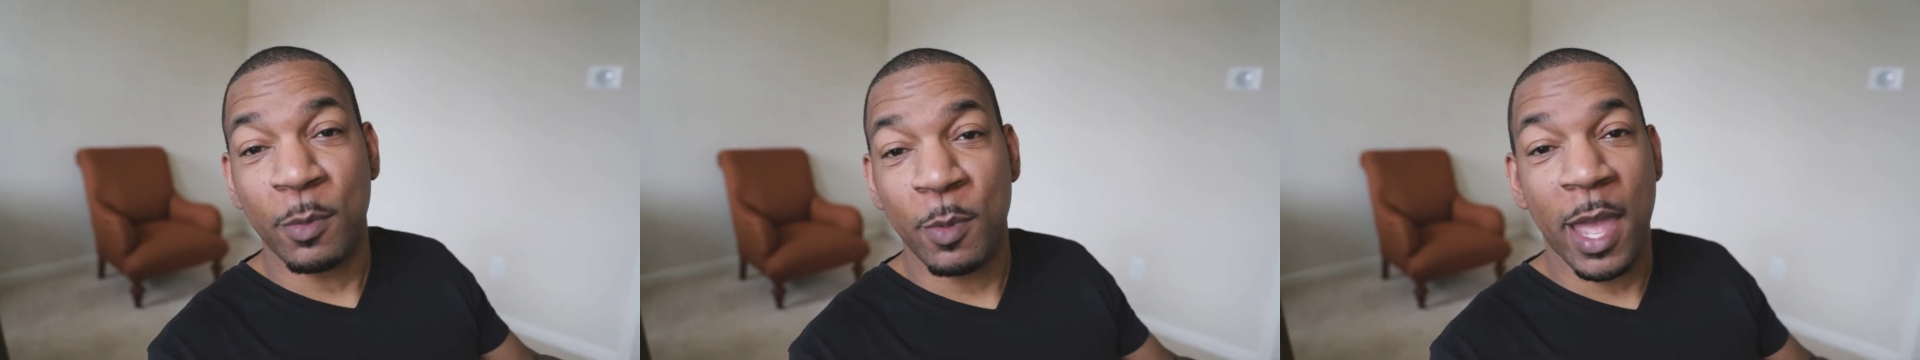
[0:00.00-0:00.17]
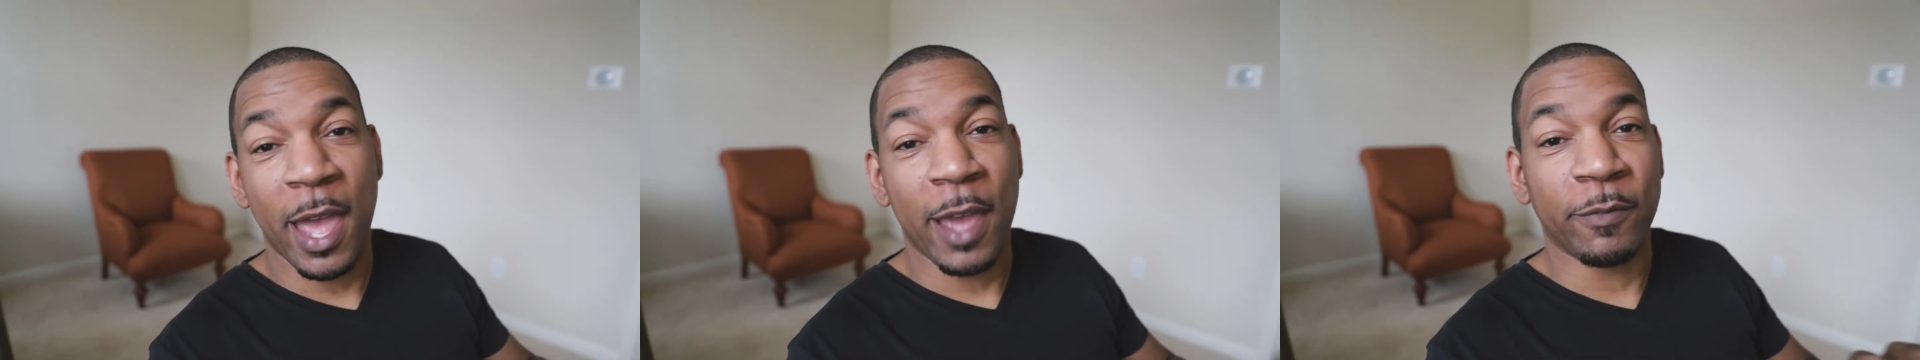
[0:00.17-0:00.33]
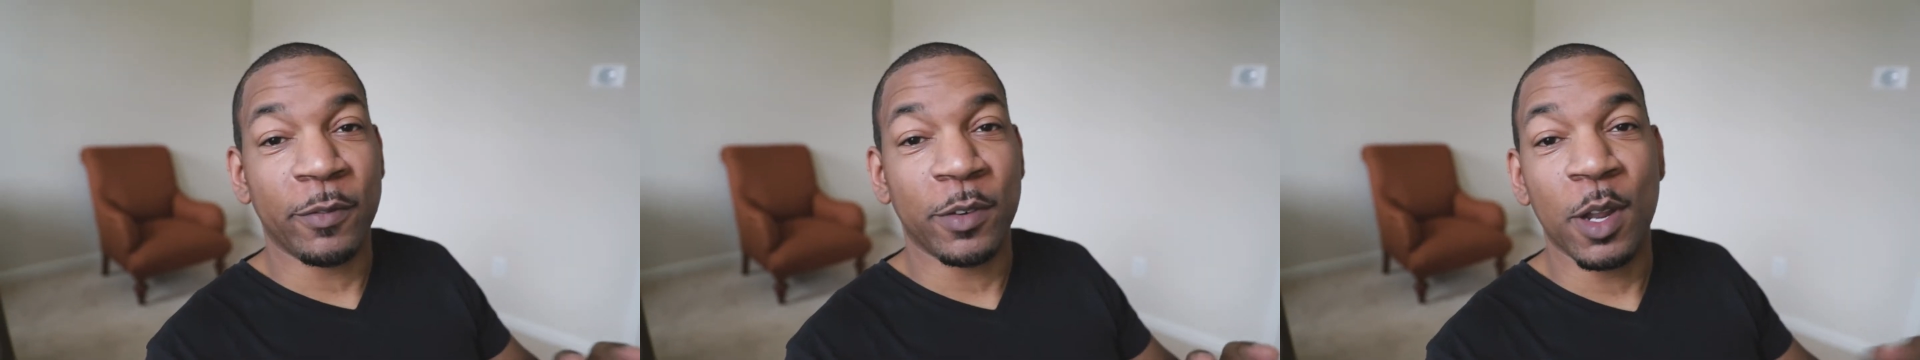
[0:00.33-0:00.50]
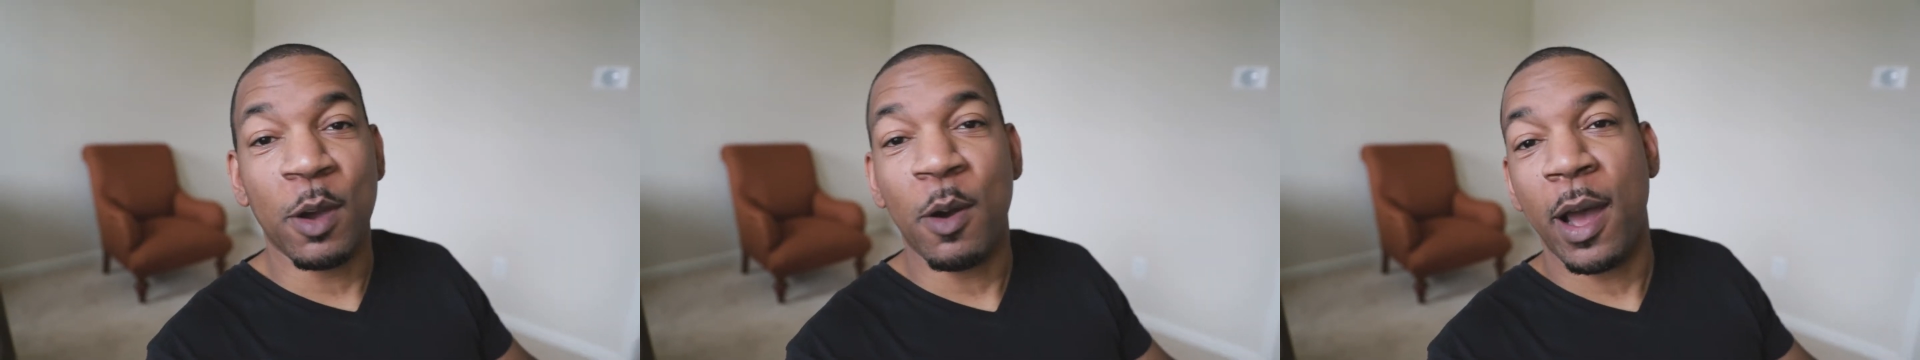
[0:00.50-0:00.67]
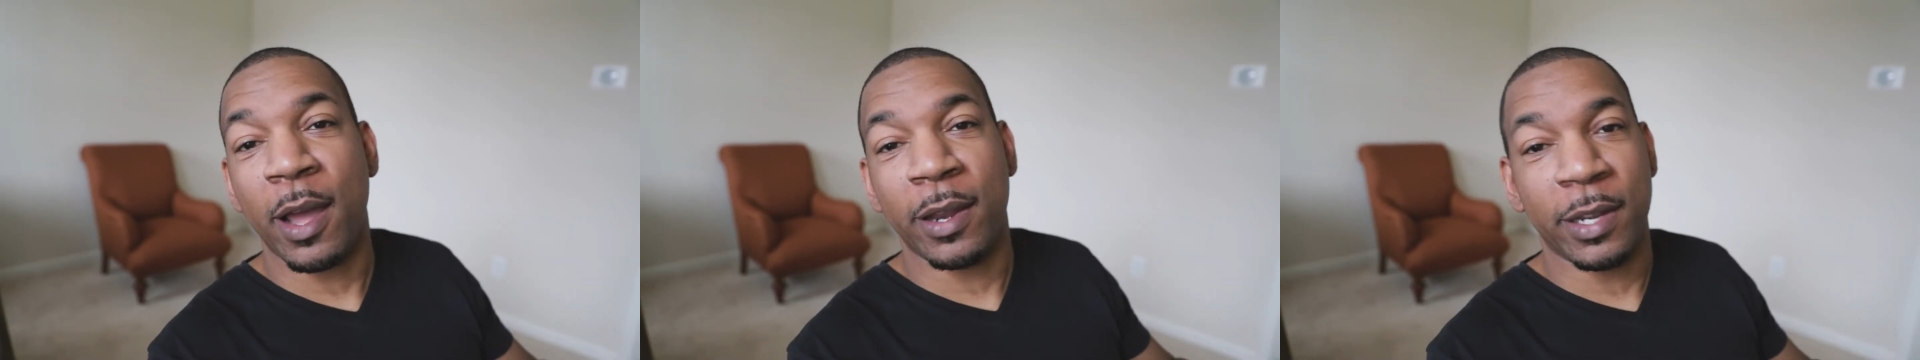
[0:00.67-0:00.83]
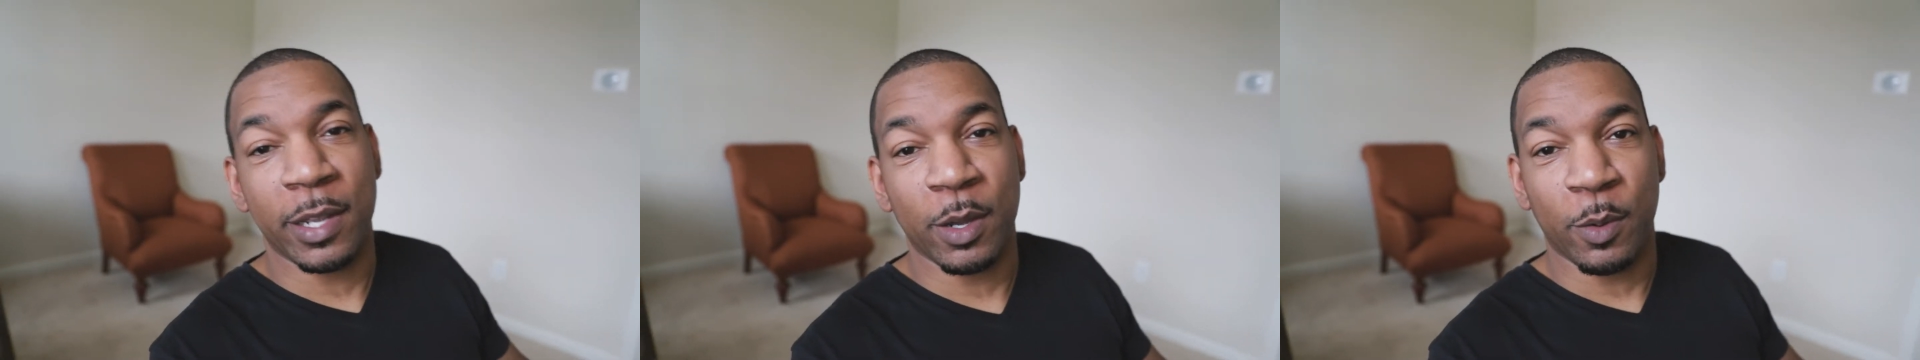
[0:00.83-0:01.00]
we have no
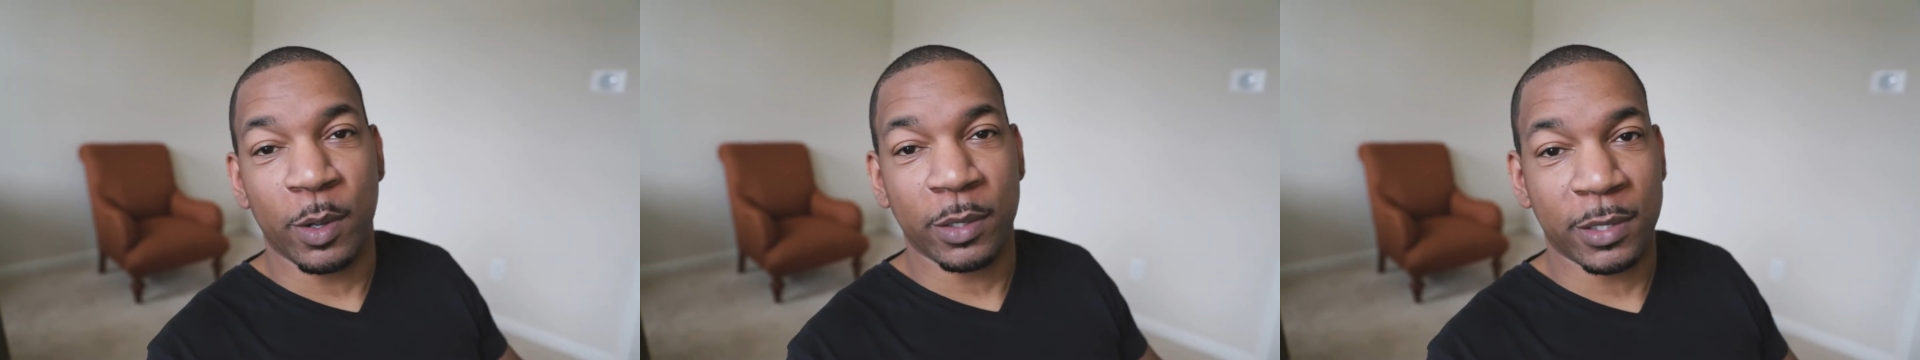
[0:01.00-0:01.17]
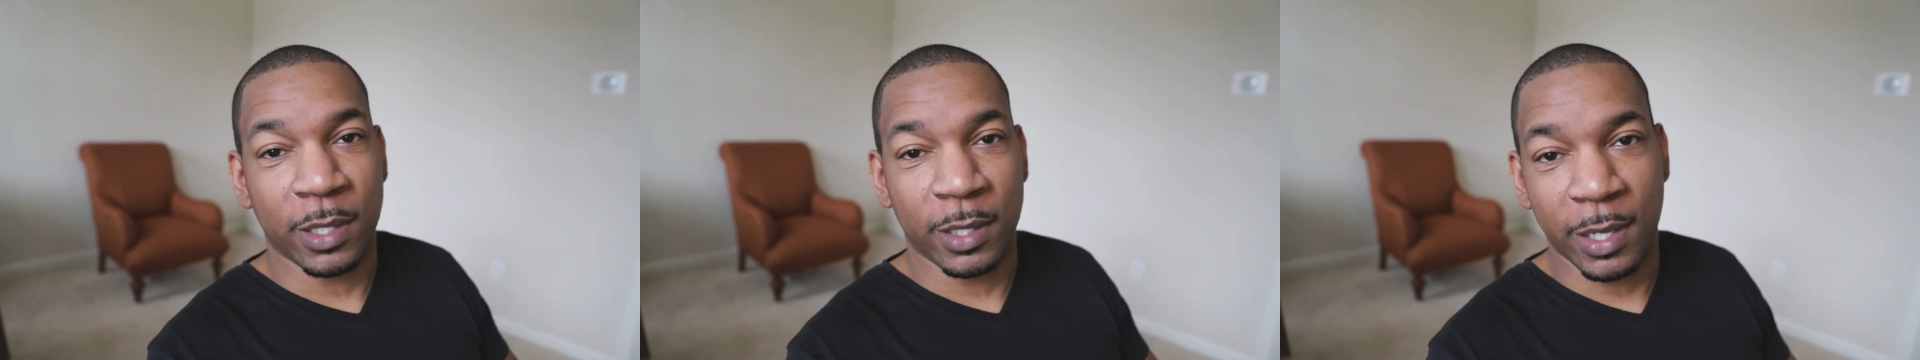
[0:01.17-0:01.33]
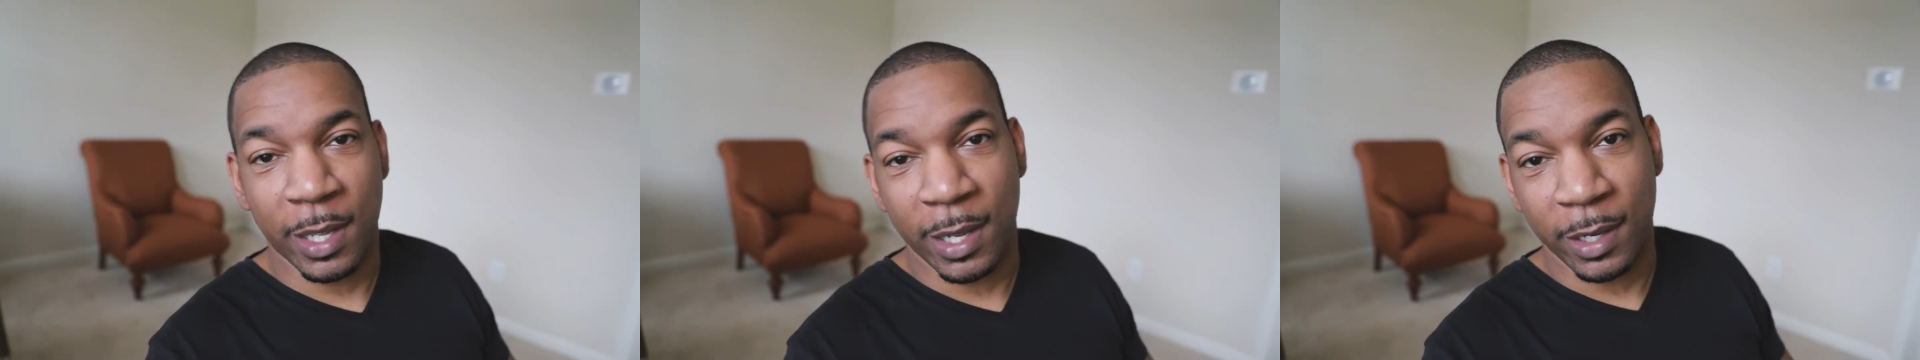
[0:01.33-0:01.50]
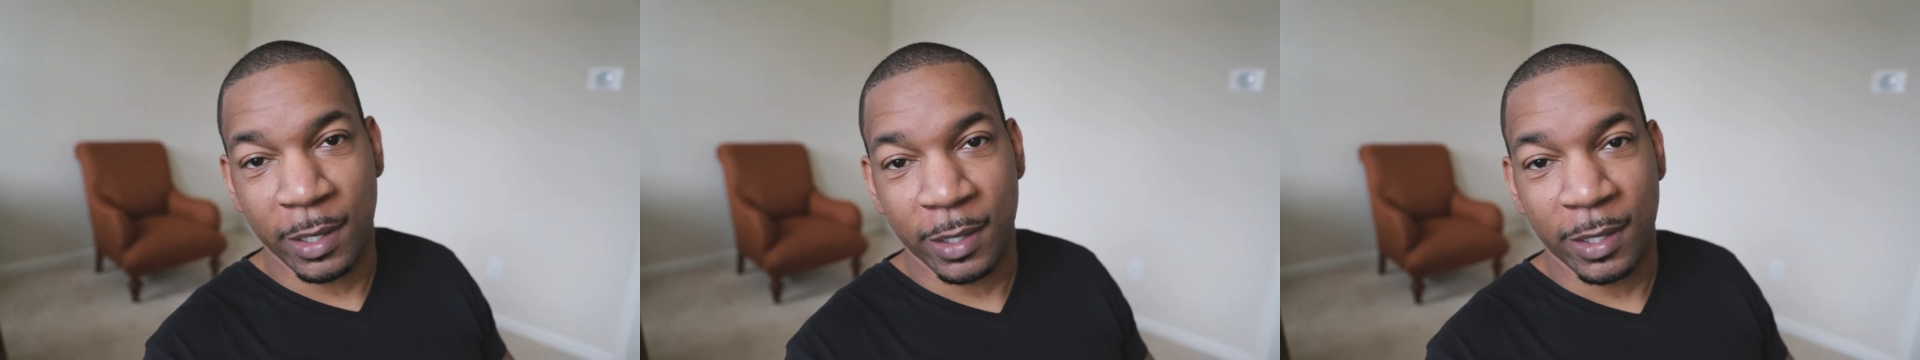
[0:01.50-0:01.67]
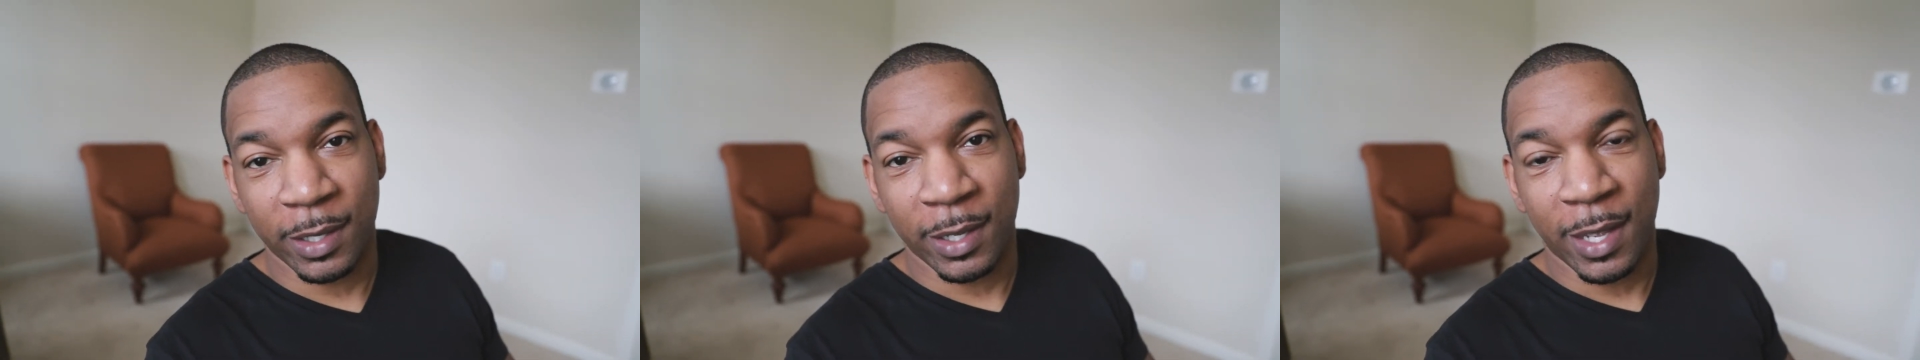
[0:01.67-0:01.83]
idea what's in there.